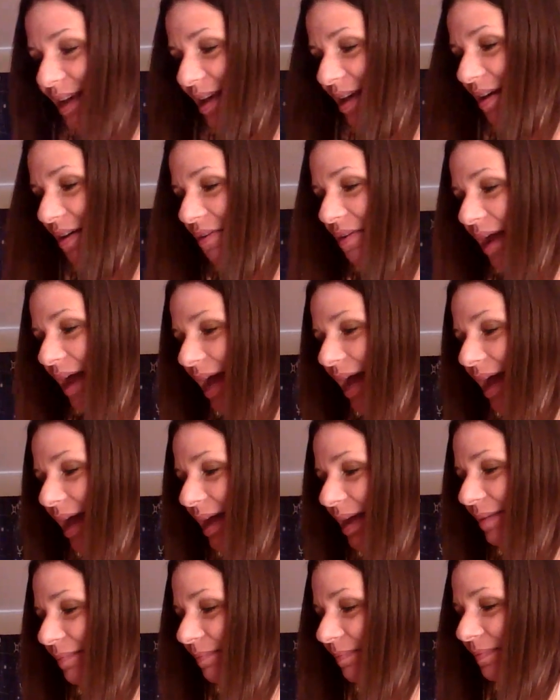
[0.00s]

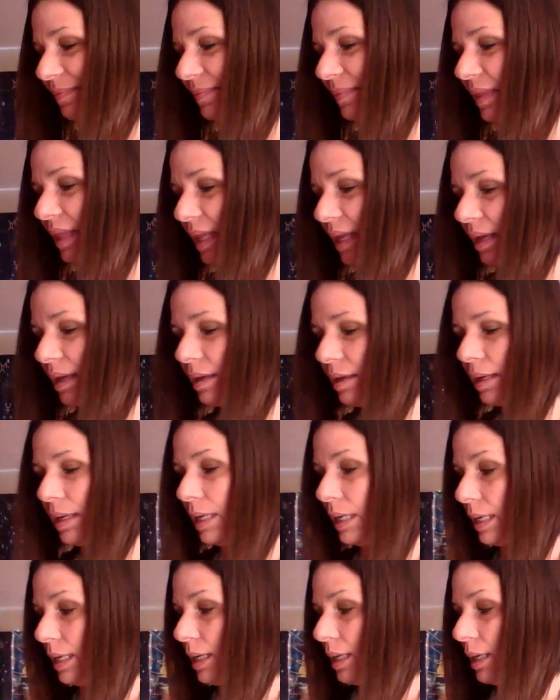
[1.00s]
Okay.
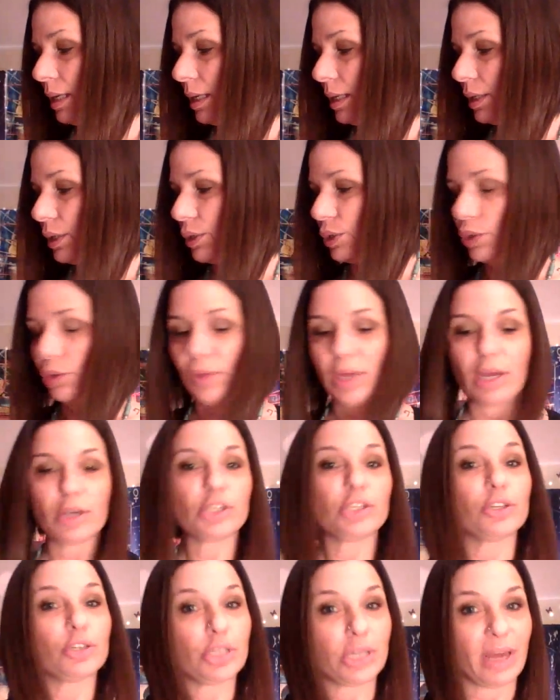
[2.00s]
So
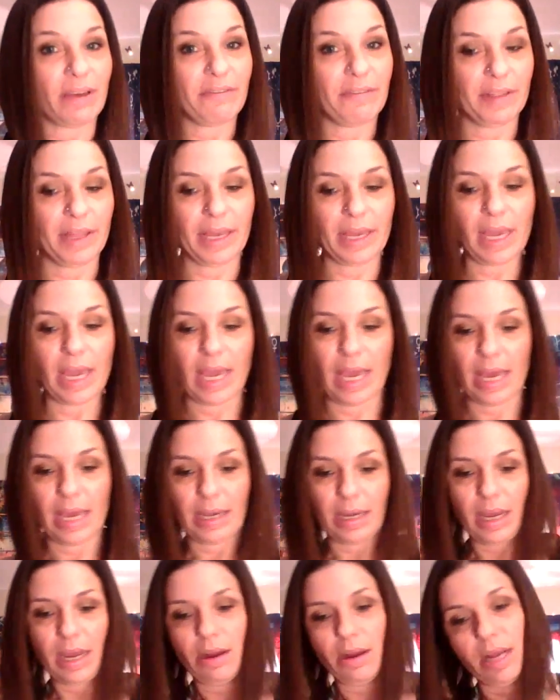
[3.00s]
there's your shuffling.
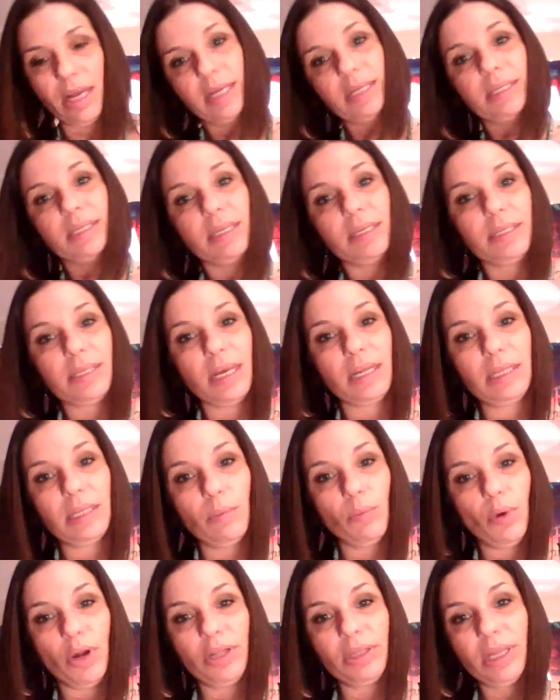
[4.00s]
And here is the Santa
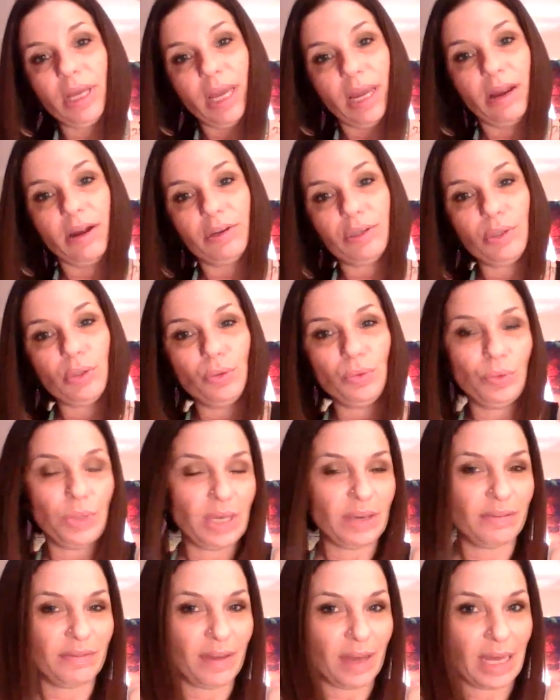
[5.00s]
Muerte here to
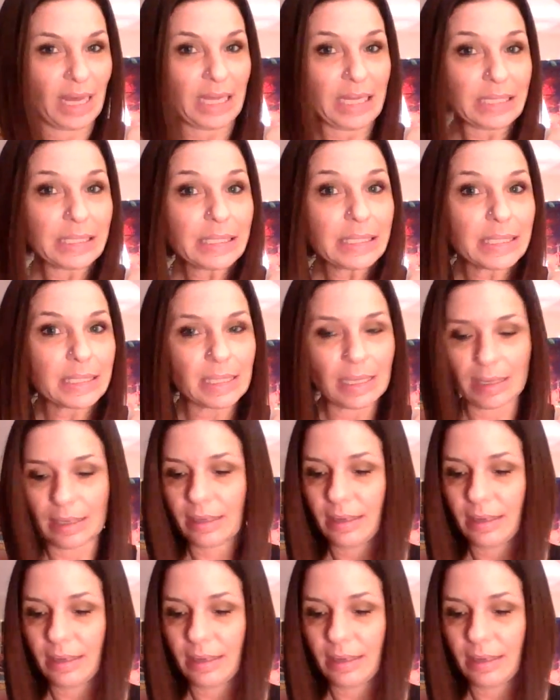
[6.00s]
give us